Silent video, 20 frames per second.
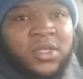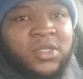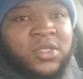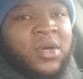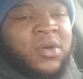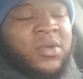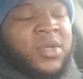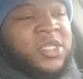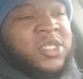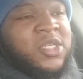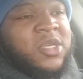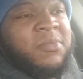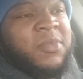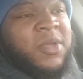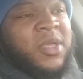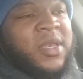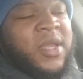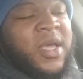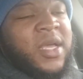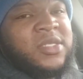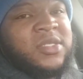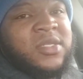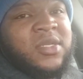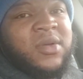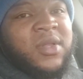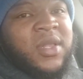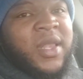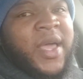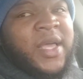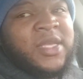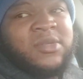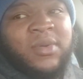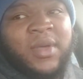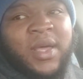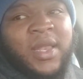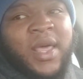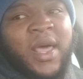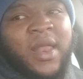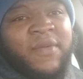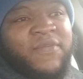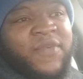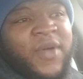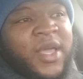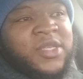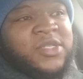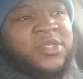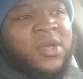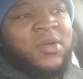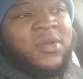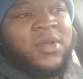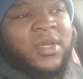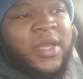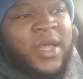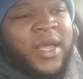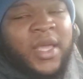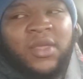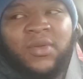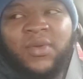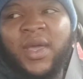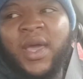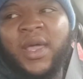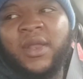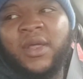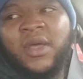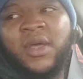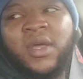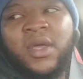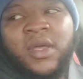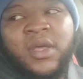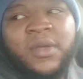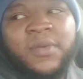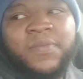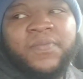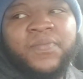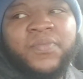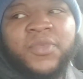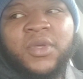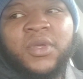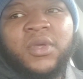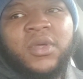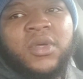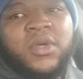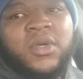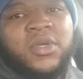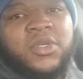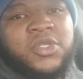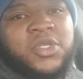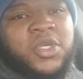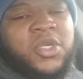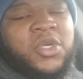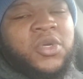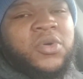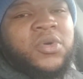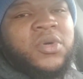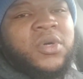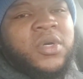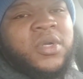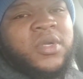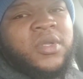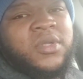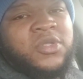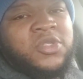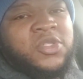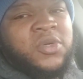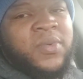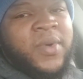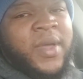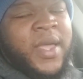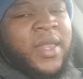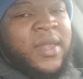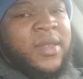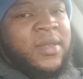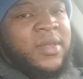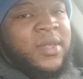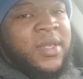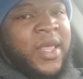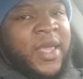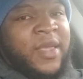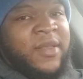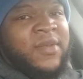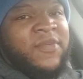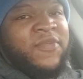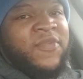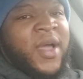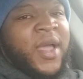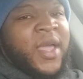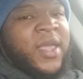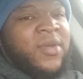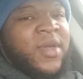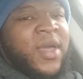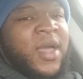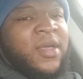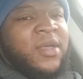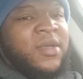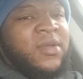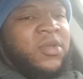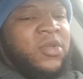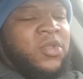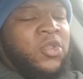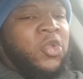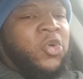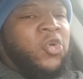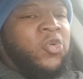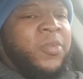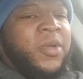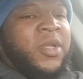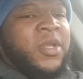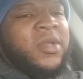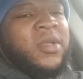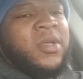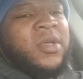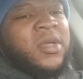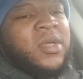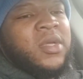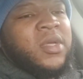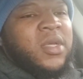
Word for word: So this could be a nice little class. You got a lot of fights on today. You got Shakur, Joet late fight. You got Lubin,